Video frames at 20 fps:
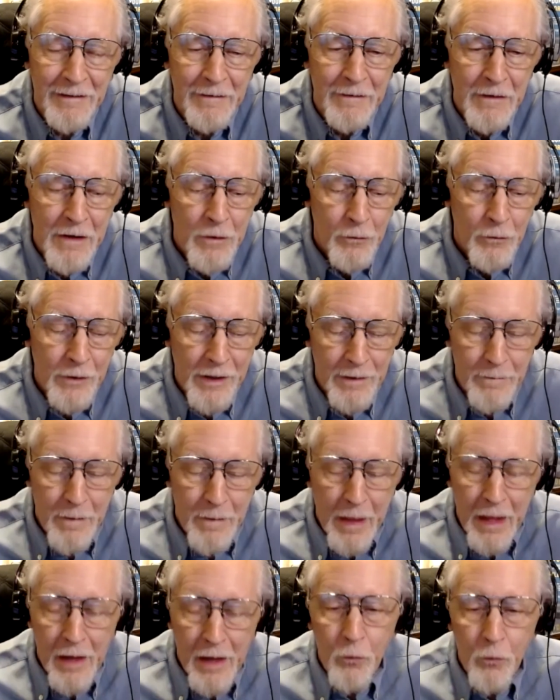Well,
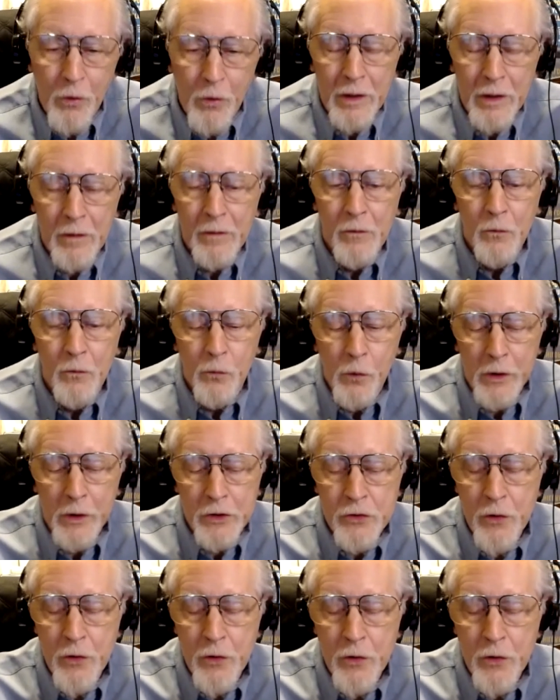what
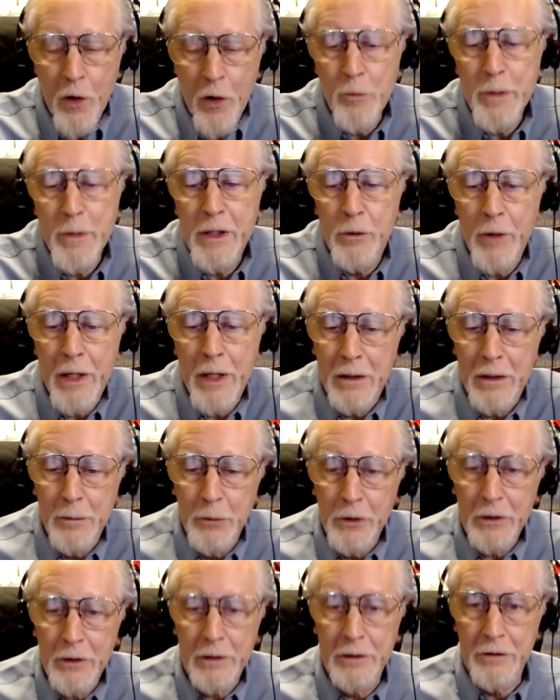drove me to writing the book in the
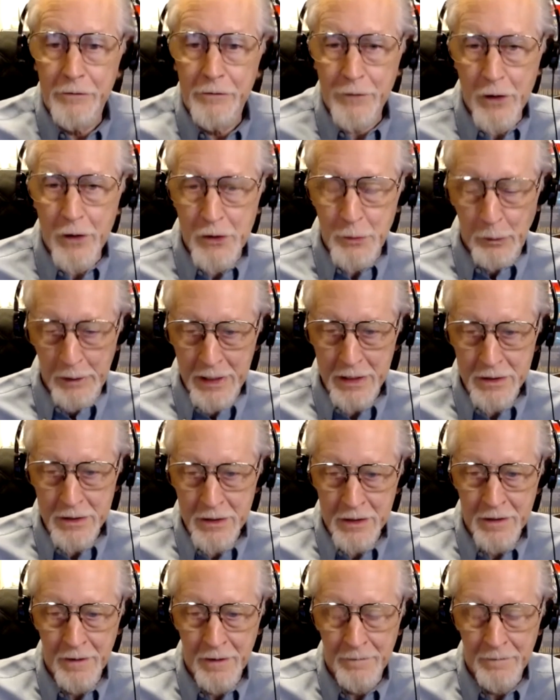first place
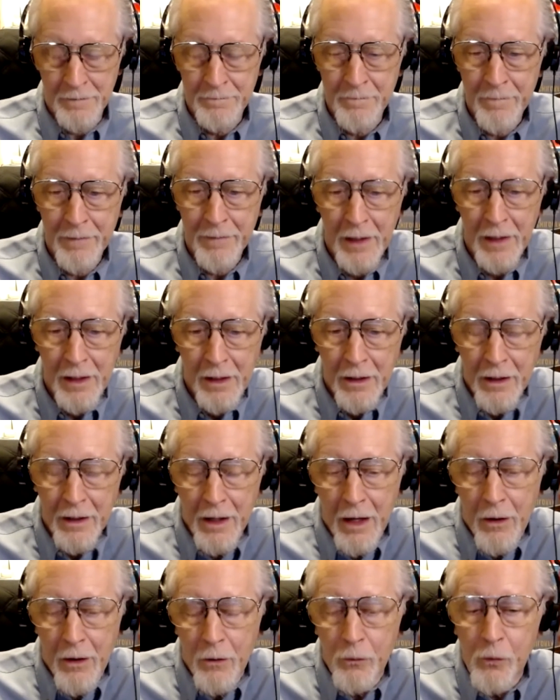
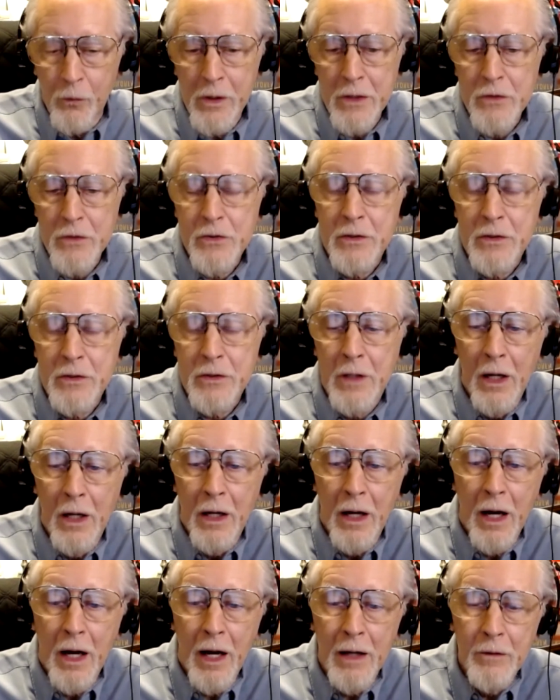was
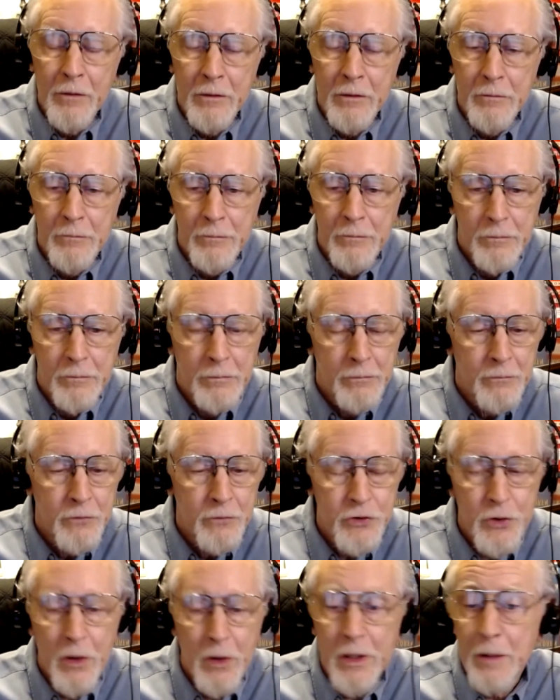
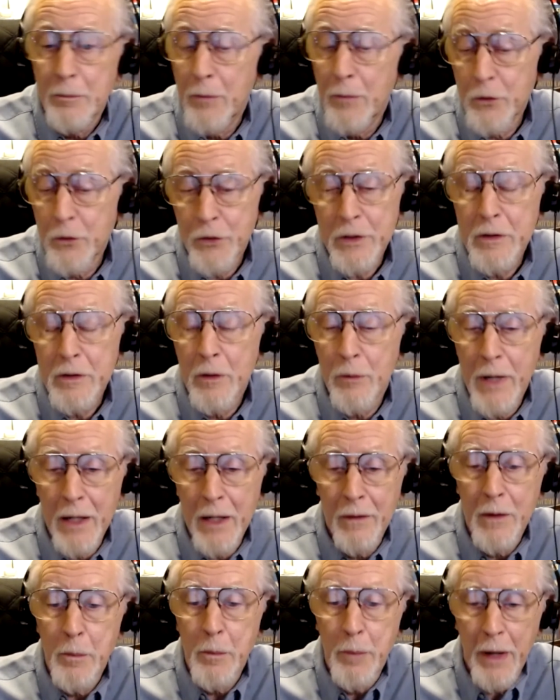starting mostly around the
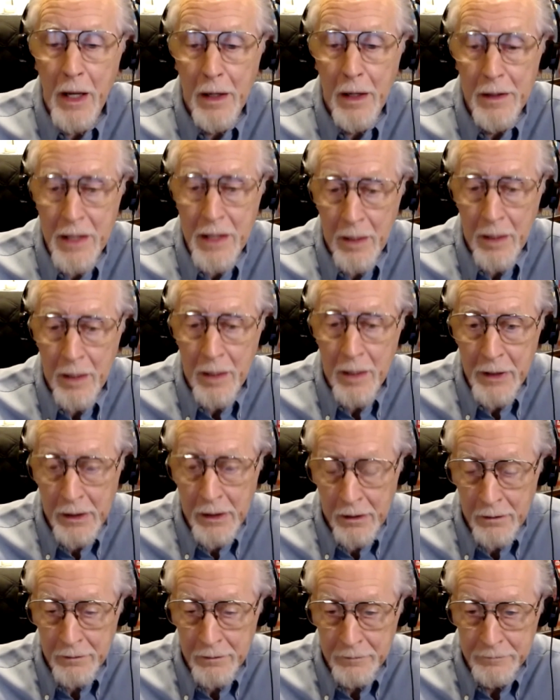pandemic
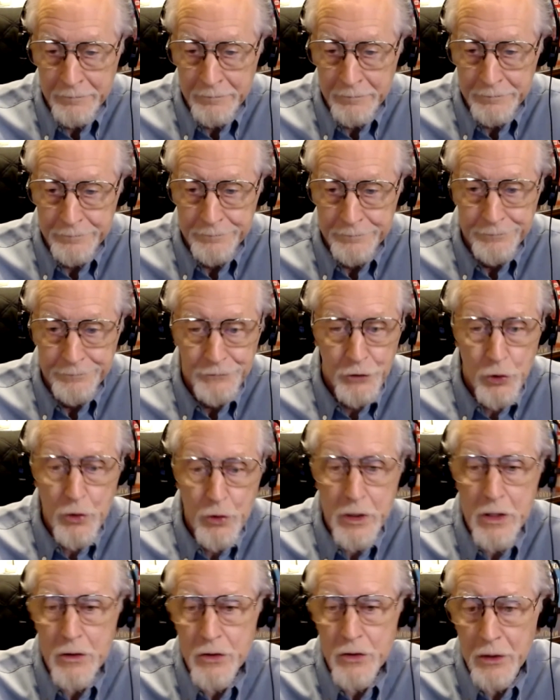2
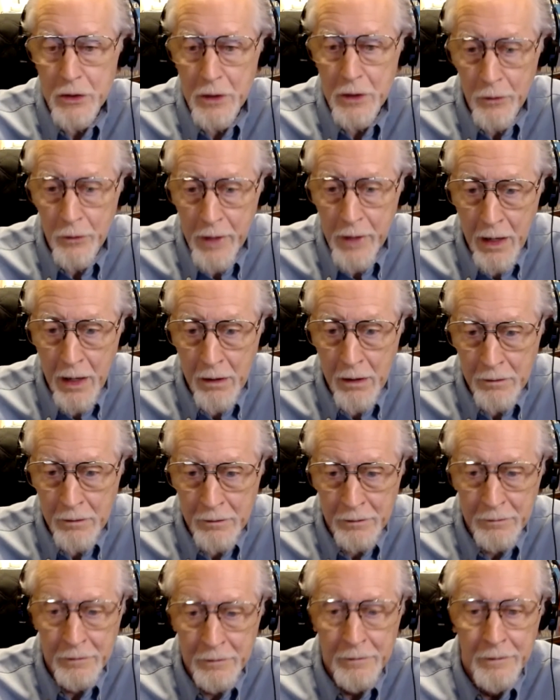years ago now,
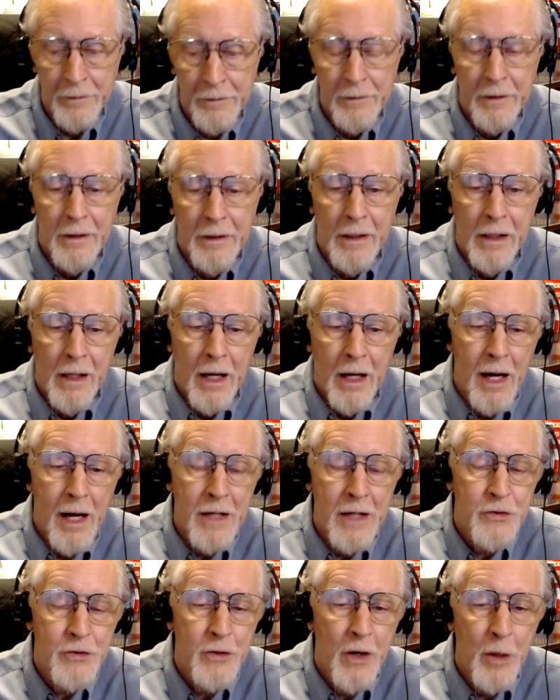I
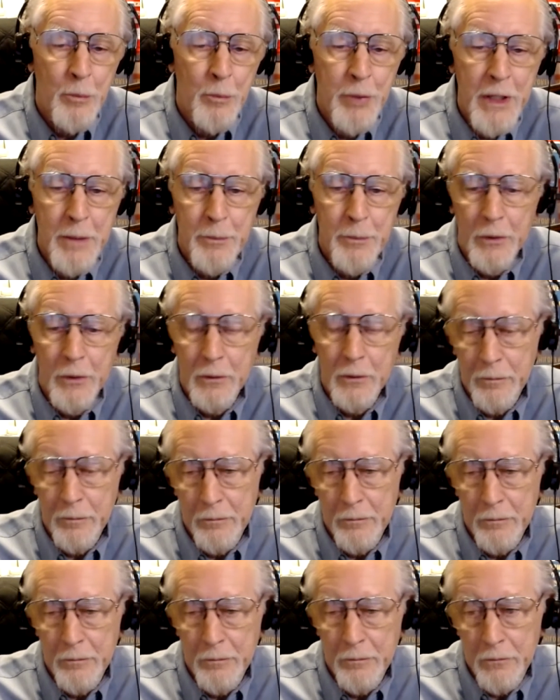saw people,
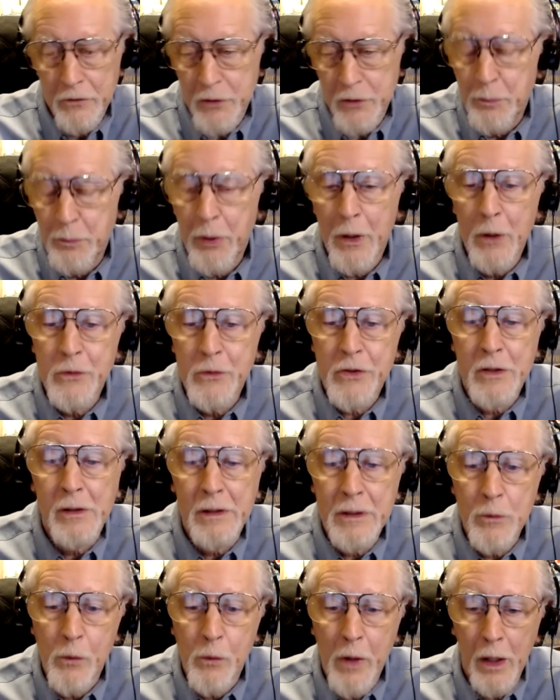supposedly
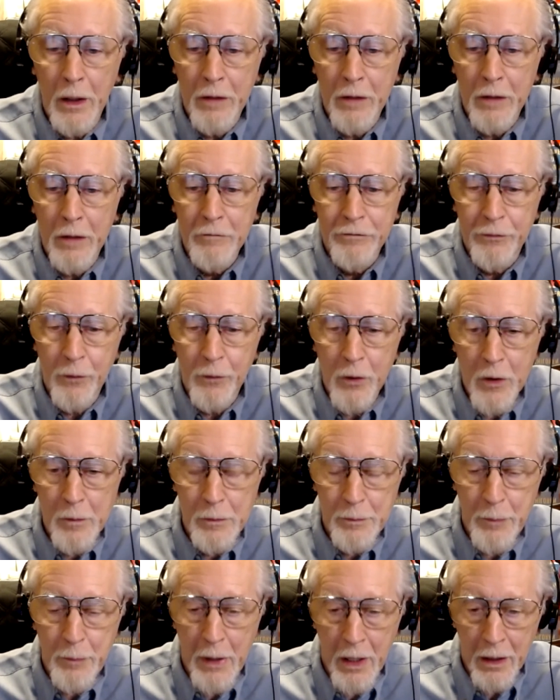well-informed
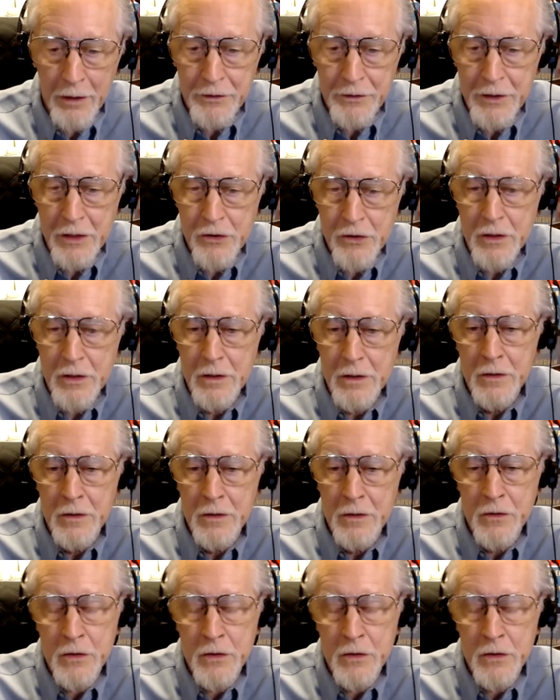politicians,